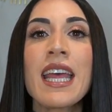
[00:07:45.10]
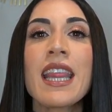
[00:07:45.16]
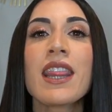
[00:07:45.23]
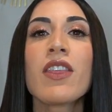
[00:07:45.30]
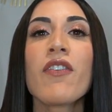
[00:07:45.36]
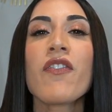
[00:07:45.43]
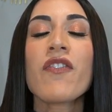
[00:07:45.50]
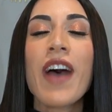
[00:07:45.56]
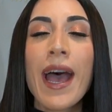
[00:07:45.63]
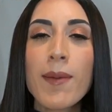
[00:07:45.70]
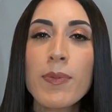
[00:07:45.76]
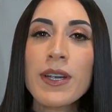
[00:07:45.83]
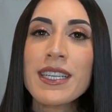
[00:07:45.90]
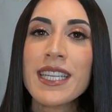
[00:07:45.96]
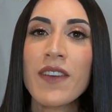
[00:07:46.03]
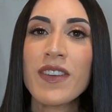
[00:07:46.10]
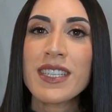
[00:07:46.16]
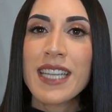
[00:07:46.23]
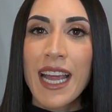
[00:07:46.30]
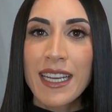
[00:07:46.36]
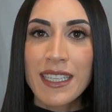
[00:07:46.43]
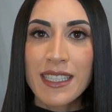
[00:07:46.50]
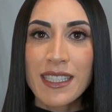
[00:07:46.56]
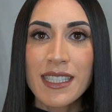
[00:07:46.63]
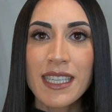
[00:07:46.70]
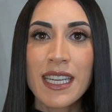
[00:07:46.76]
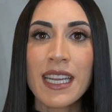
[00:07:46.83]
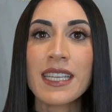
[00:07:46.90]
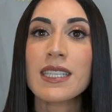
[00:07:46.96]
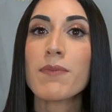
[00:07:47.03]
the fabrics have a
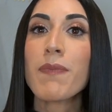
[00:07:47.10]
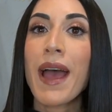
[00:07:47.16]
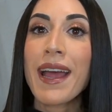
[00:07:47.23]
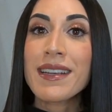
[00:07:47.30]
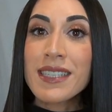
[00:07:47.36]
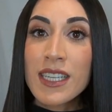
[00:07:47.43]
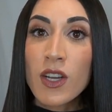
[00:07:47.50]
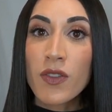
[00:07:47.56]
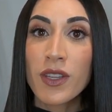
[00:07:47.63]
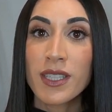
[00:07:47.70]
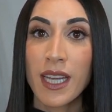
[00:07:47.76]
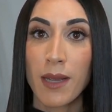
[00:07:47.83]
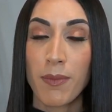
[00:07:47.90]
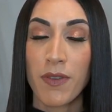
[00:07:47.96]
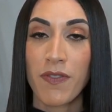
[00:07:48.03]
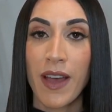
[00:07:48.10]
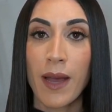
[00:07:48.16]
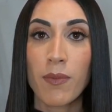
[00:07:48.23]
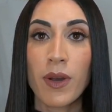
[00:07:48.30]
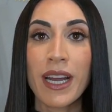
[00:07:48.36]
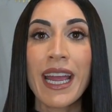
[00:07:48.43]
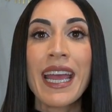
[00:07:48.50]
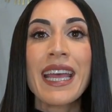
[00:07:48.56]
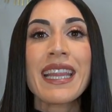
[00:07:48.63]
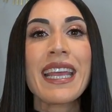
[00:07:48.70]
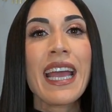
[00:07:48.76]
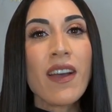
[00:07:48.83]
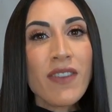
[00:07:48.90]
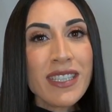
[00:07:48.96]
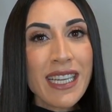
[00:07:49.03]
tendency, depending on the type of fabric, they
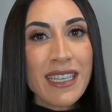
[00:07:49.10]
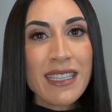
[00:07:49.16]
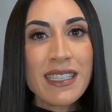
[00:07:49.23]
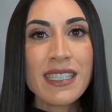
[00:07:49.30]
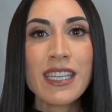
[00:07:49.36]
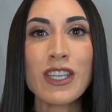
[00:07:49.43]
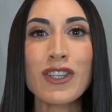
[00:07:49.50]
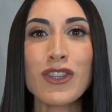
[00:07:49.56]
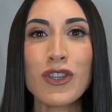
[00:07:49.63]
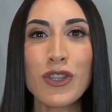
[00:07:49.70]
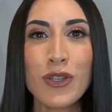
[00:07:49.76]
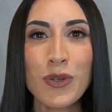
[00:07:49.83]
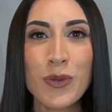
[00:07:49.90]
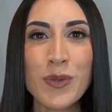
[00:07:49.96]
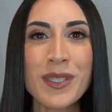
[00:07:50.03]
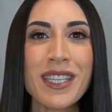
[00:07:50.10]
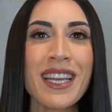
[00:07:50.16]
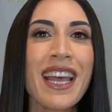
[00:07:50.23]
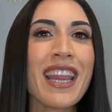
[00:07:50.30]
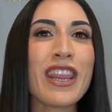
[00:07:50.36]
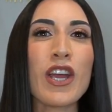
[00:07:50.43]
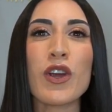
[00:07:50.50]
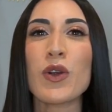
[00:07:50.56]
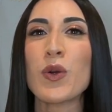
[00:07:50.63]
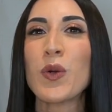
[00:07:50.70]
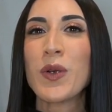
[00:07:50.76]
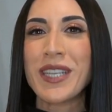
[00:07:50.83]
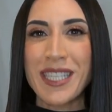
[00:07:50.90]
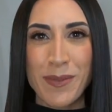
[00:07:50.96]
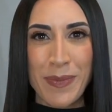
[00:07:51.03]
have a tendency to lose their
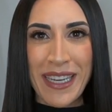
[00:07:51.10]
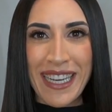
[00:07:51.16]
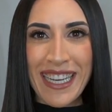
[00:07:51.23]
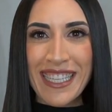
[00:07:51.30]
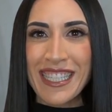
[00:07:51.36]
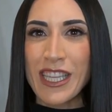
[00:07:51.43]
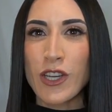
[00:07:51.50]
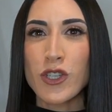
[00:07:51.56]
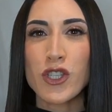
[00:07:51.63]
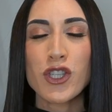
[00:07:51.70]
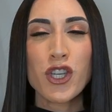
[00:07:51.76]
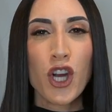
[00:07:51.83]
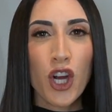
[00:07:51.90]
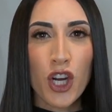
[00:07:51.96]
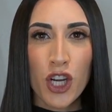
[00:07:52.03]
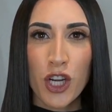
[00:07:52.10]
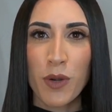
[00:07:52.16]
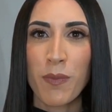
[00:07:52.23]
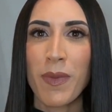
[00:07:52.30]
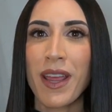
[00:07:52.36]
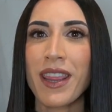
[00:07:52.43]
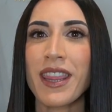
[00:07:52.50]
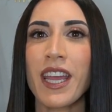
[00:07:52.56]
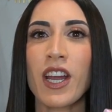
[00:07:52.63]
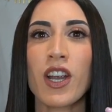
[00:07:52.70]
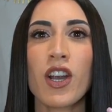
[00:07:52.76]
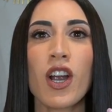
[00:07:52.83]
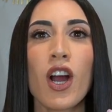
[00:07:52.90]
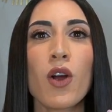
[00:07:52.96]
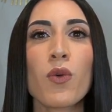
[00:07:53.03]
crispiness, their charm,
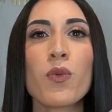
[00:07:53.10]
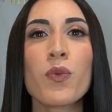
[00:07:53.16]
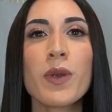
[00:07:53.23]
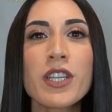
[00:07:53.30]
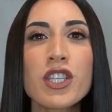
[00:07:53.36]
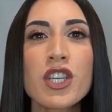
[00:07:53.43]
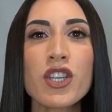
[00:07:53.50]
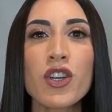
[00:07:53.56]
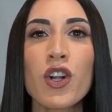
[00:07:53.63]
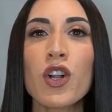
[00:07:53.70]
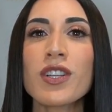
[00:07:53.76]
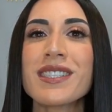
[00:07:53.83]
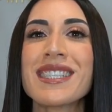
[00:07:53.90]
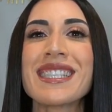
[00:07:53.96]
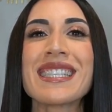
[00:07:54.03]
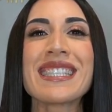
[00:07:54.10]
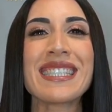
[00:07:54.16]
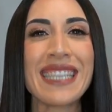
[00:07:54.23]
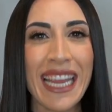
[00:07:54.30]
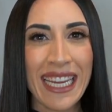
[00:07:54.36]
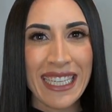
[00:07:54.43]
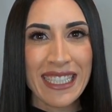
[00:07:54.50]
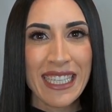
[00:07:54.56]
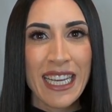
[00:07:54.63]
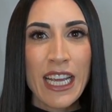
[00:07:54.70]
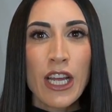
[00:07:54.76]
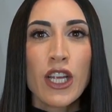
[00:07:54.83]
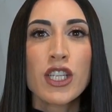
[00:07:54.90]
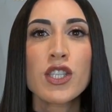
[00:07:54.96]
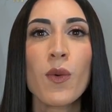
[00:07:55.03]
their original state.
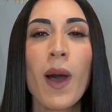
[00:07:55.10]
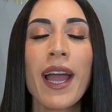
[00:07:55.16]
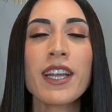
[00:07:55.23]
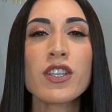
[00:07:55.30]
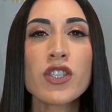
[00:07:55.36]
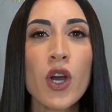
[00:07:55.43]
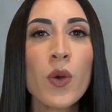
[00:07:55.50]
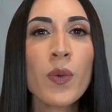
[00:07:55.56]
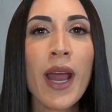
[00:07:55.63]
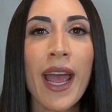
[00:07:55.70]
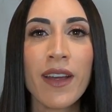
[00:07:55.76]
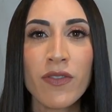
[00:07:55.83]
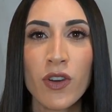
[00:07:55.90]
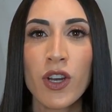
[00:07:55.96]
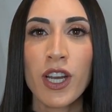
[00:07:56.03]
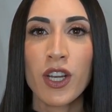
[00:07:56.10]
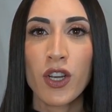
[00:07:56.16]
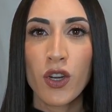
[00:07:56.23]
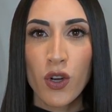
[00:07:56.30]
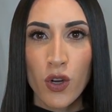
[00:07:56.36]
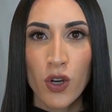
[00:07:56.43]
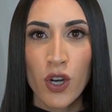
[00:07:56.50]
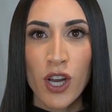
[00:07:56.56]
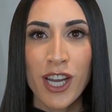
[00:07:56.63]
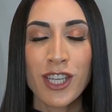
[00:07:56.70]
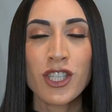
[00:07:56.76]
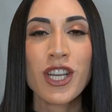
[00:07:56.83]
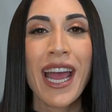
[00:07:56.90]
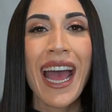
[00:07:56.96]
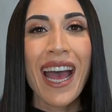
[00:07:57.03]
So I don't ever
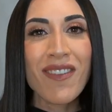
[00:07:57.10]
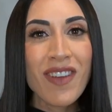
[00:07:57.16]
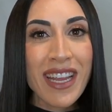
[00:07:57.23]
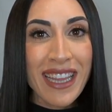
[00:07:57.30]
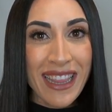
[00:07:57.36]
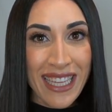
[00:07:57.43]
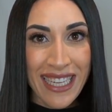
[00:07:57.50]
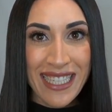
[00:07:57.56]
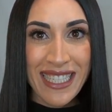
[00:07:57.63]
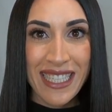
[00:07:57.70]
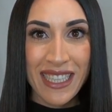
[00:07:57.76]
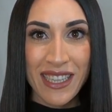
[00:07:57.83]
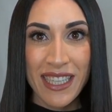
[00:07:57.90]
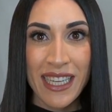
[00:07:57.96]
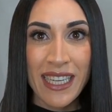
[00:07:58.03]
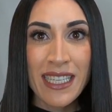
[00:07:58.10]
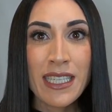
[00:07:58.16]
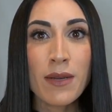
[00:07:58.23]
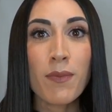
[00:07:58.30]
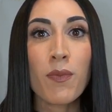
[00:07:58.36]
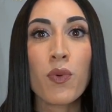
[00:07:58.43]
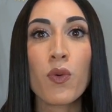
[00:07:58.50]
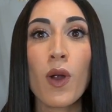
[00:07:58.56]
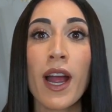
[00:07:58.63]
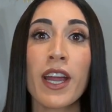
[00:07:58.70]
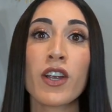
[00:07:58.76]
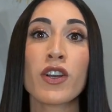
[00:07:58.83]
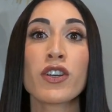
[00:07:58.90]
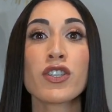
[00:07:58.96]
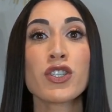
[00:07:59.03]
encourage having things cleaned
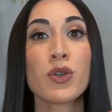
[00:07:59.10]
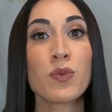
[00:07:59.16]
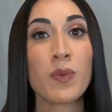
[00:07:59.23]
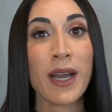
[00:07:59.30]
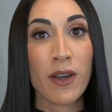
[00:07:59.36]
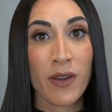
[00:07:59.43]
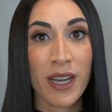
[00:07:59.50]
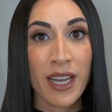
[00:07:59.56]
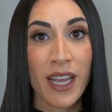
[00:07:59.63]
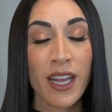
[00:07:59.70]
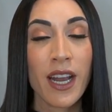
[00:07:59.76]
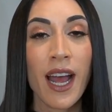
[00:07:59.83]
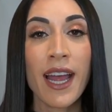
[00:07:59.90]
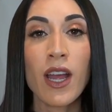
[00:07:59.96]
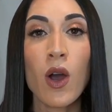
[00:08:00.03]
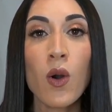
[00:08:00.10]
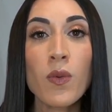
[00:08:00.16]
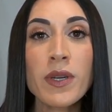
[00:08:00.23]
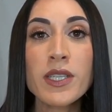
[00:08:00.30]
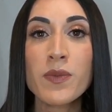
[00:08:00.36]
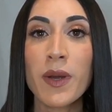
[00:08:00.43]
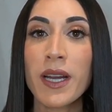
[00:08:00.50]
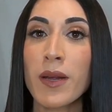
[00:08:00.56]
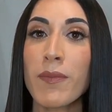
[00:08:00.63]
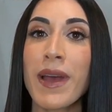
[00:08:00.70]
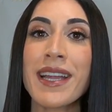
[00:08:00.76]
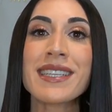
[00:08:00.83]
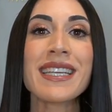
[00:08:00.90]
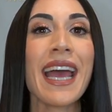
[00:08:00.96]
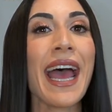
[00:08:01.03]
prior to wearing it. I always
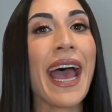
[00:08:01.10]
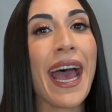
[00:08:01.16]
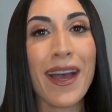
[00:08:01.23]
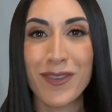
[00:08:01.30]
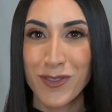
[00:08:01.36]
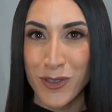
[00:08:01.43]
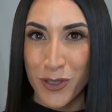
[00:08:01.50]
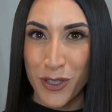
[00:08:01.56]
recommend after